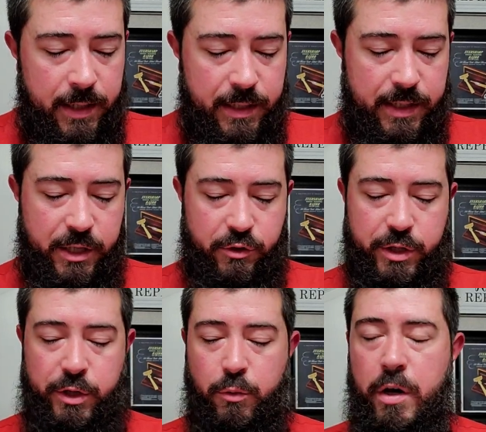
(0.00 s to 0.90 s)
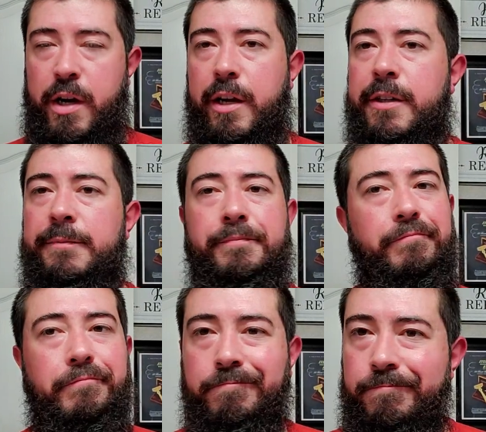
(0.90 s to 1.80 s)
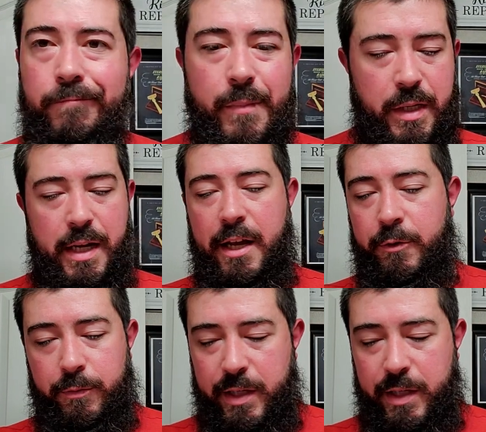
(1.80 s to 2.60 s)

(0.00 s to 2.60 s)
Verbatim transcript: Citrus Aquatic. I don't